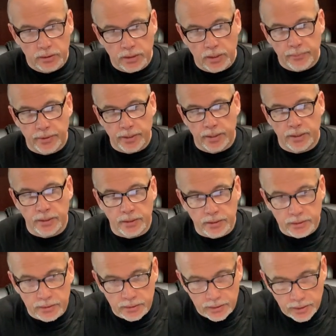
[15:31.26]
coming at it
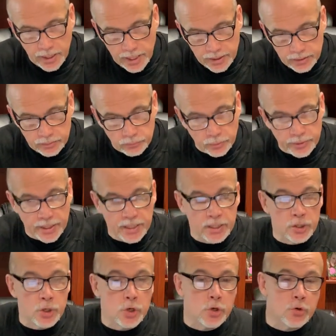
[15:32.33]
with a
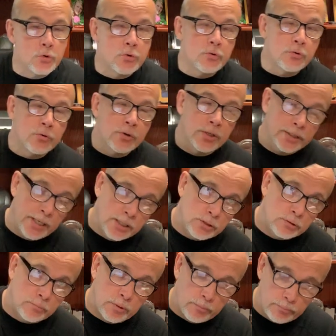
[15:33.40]
New
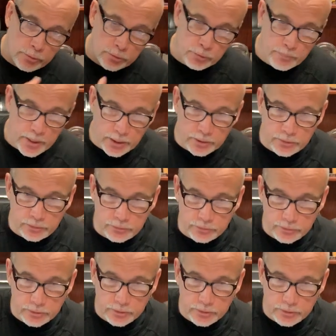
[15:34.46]
Testament perspective.